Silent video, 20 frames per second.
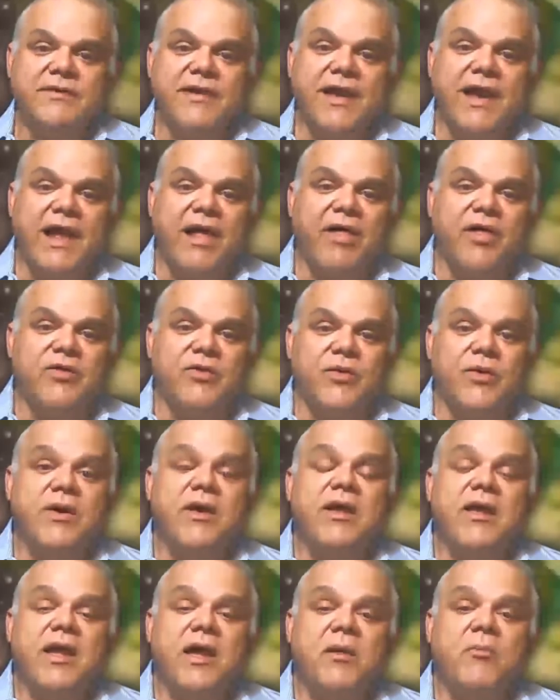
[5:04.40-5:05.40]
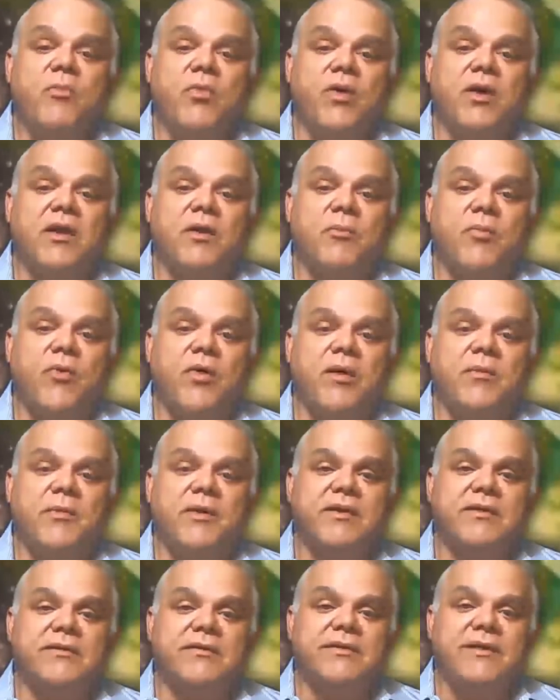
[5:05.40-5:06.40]
the calendar, and book an
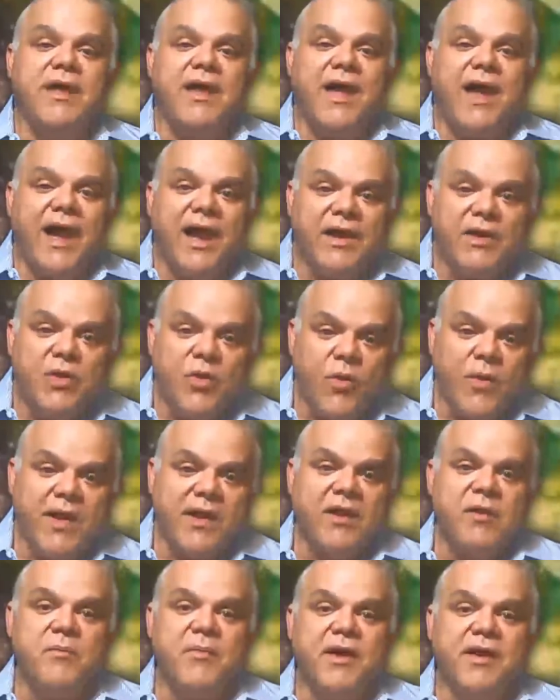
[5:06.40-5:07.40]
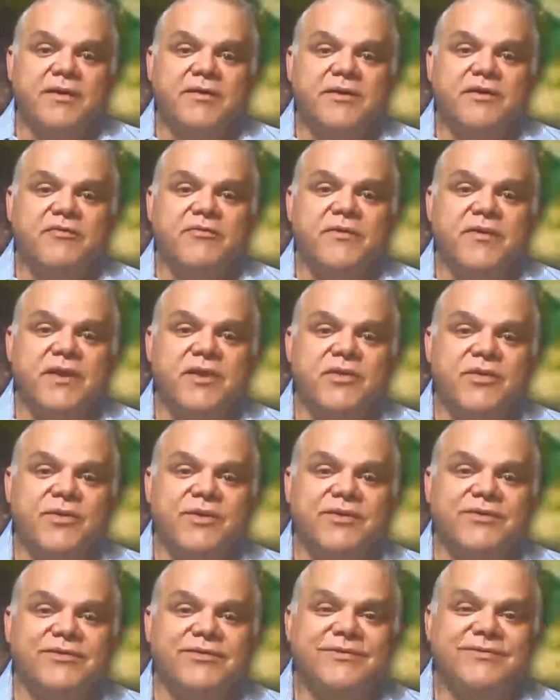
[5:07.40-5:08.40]
appointment. I know I can make a difference in
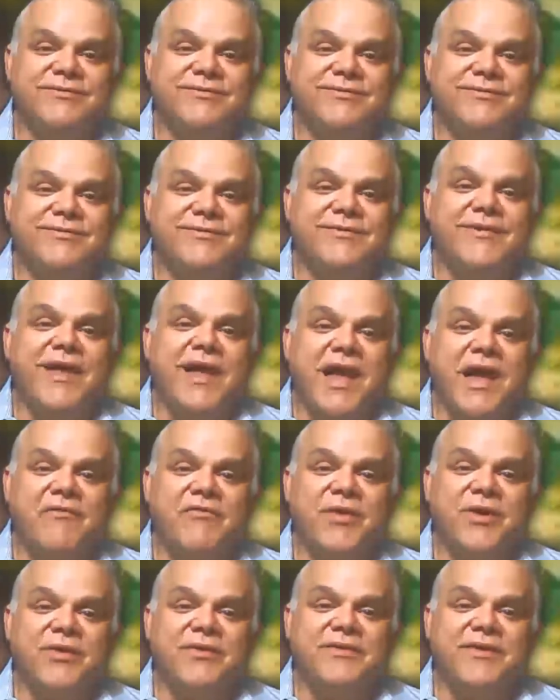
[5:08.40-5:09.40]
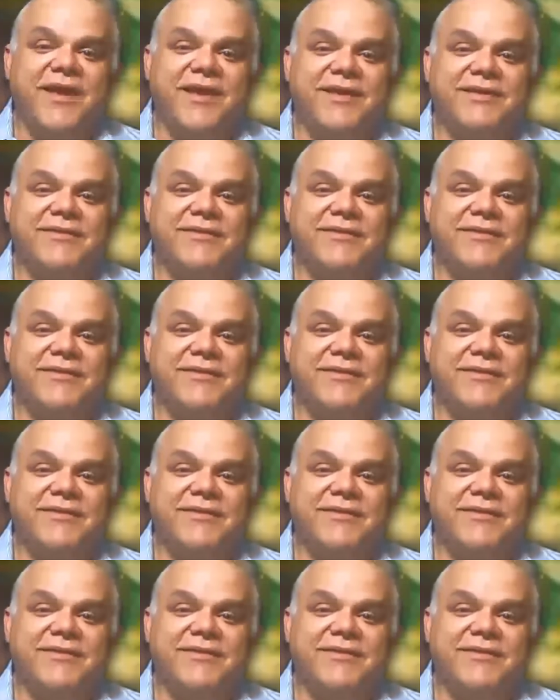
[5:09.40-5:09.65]
yours. Have a good day.